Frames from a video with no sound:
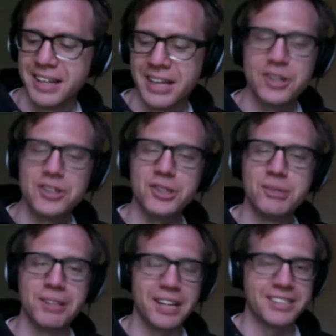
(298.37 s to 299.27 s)
You're
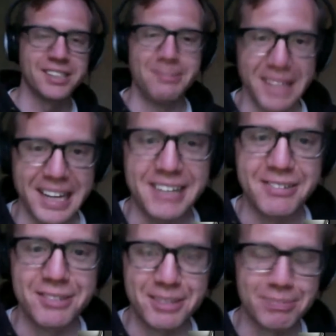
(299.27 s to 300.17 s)
too polite to
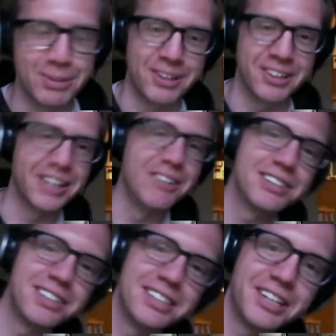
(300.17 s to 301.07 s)
complain if we put all the
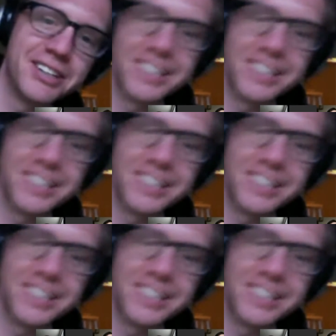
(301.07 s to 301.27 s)
onus on you.